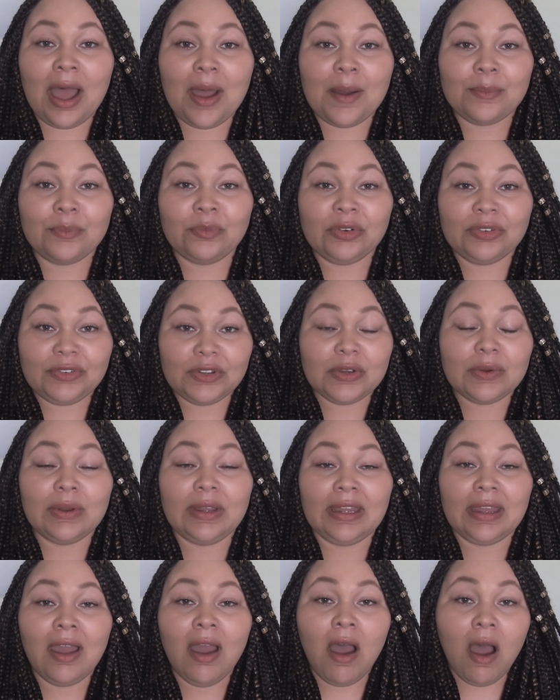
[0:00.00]

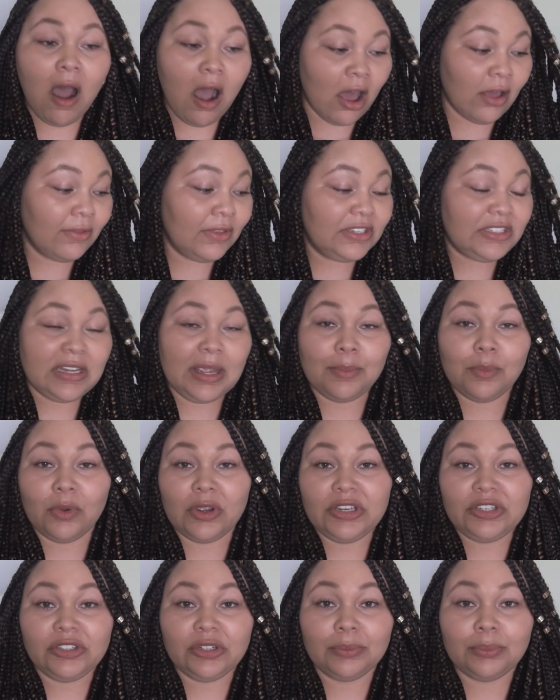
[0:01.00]
reviewing all the Shea
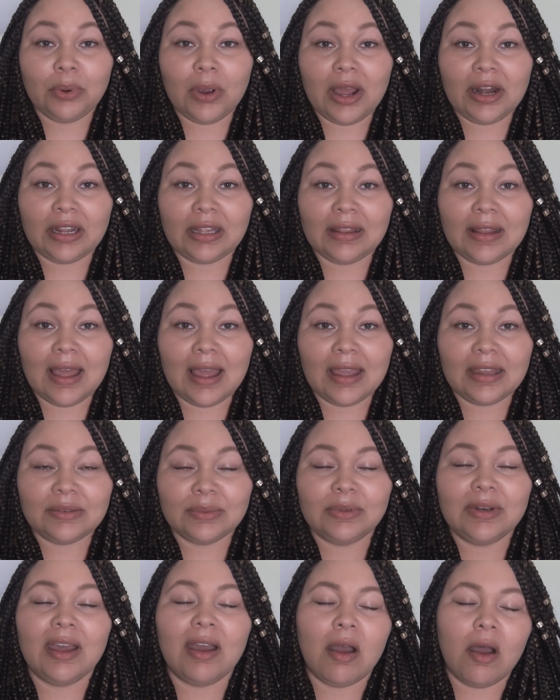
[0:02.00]
Moisture product lines.
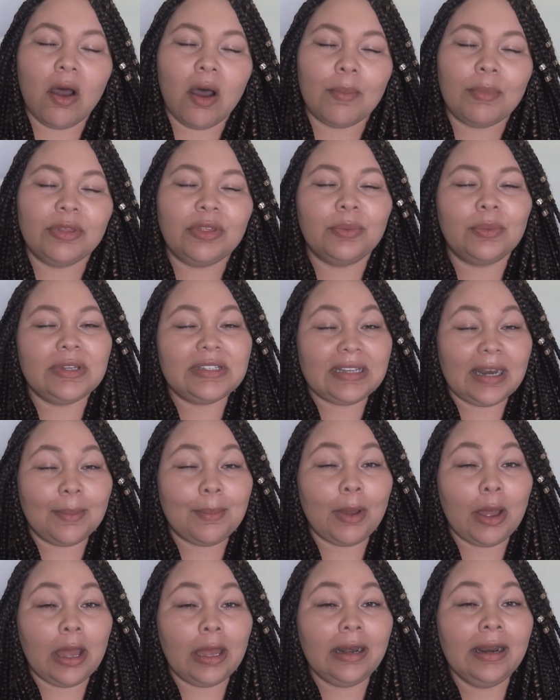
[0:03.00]
Well, not all, but the ones that I
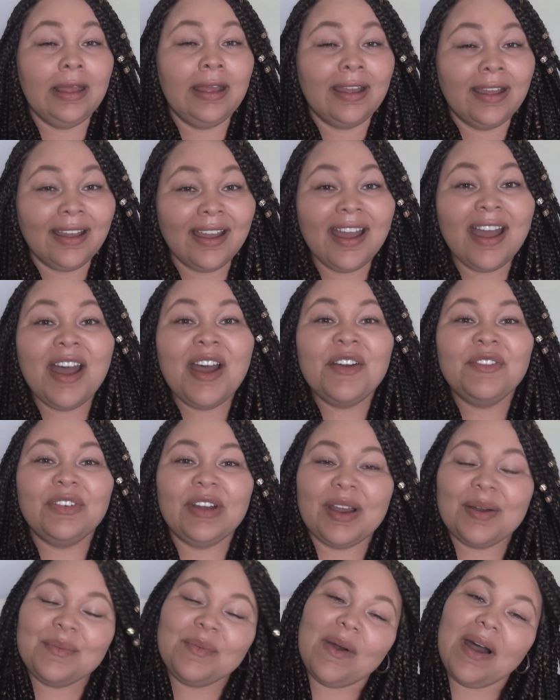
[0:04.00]
bought
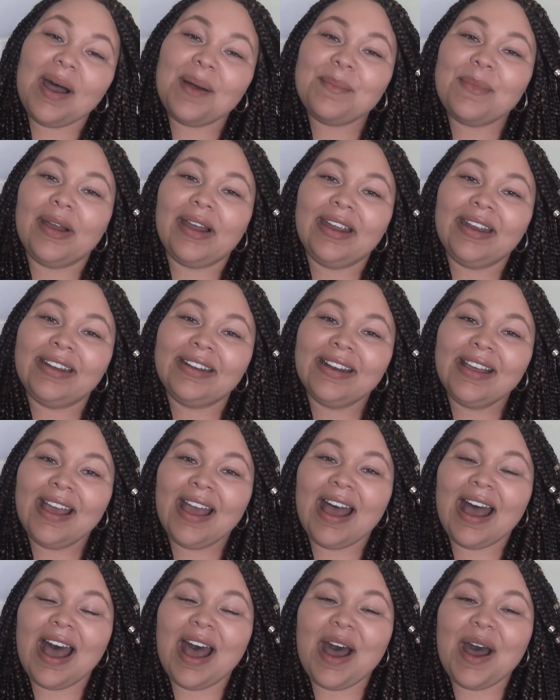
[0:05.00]
from Walmart
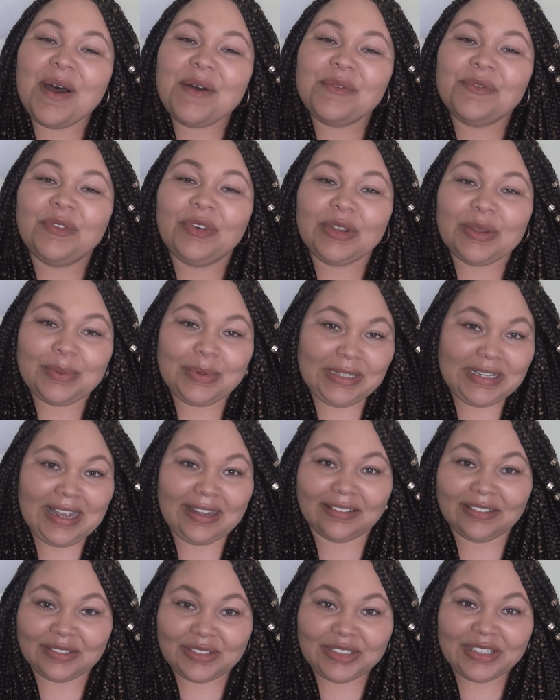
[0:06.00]
for the
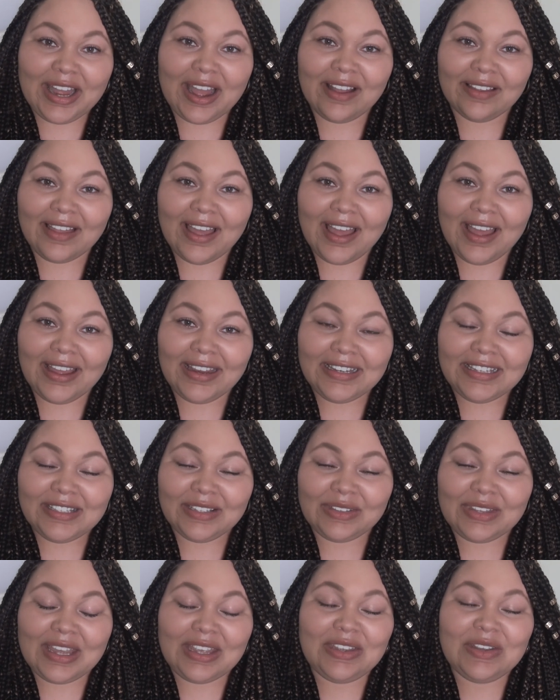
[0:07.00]
protective style line. So
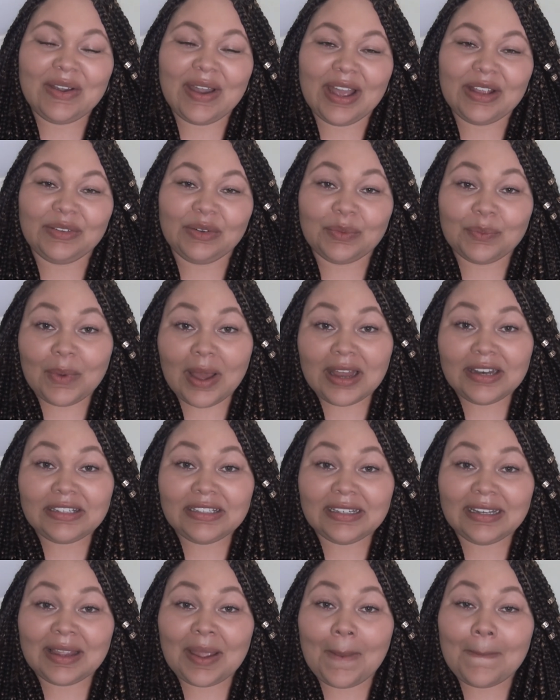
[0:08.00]
thank you guys for
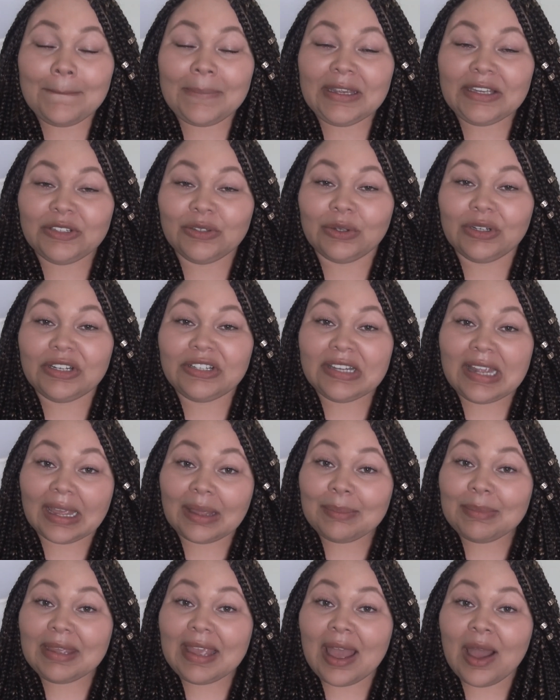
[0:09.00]
watching. Be sure to
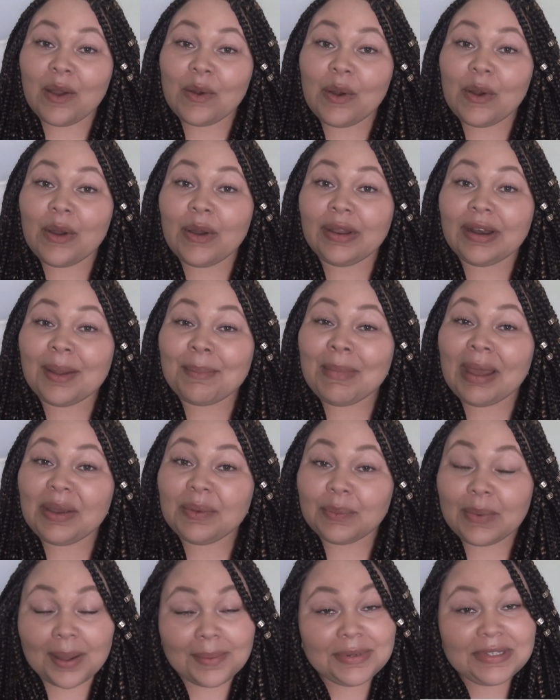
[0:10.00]
check me out on my
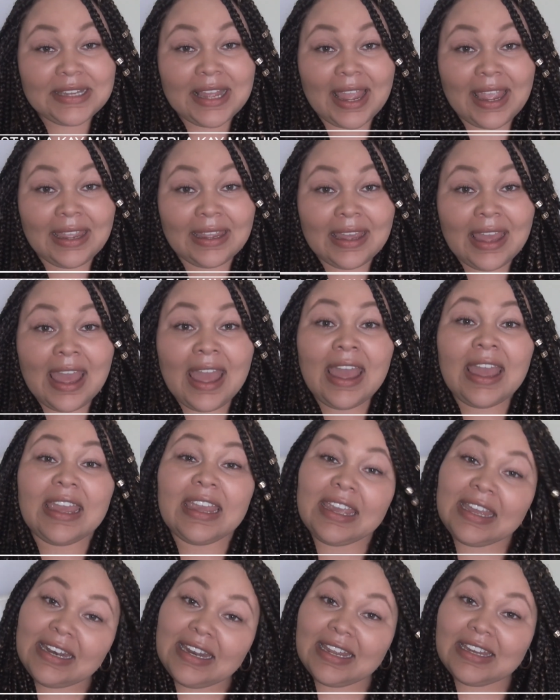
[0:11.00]
website
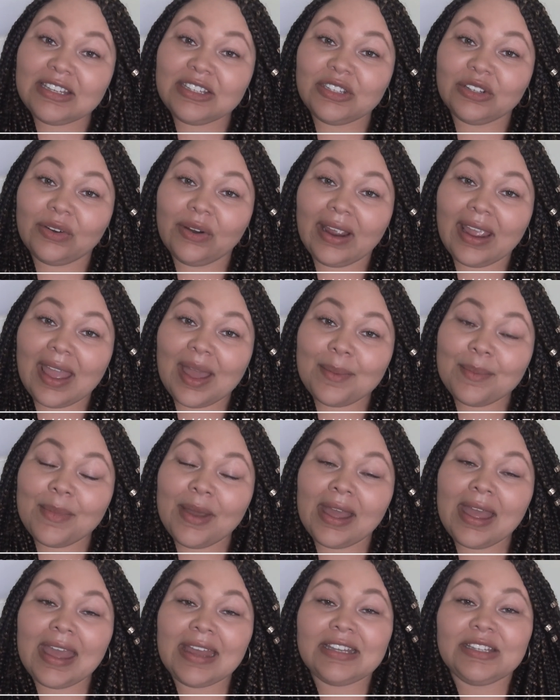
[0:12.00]
and Instagram
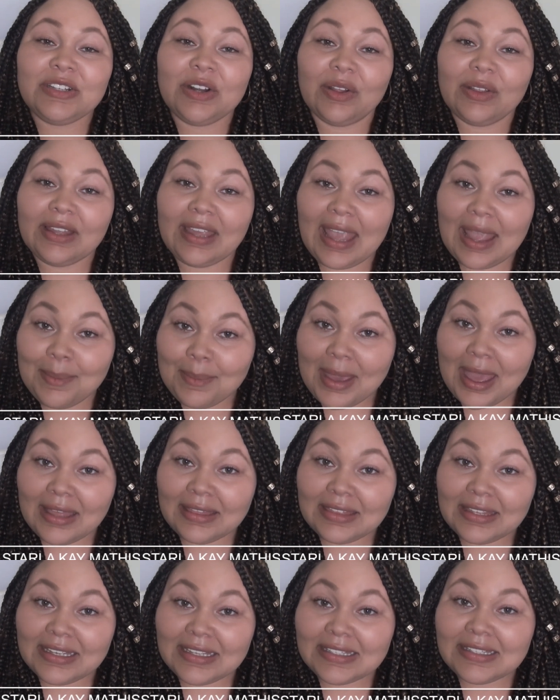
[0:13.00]
at
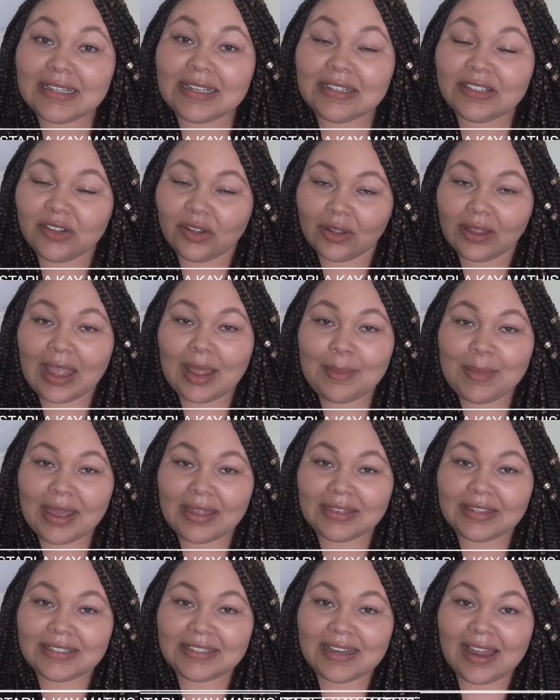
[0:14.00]
StarlaKayMathis and
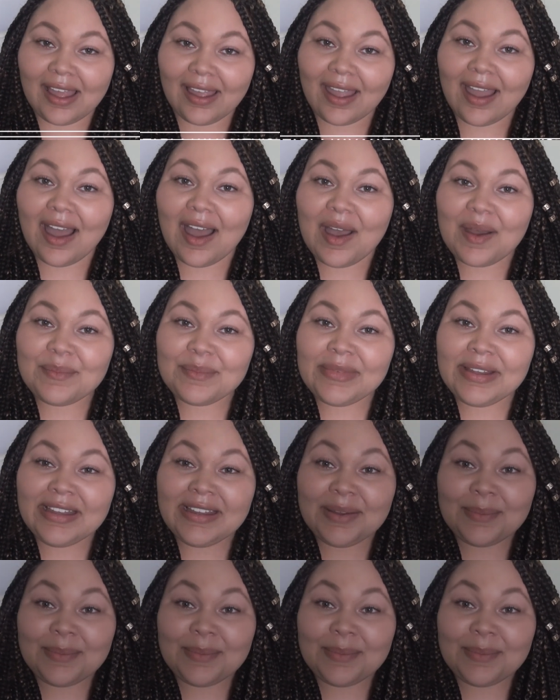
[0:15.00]
StarlaKayMathis.com.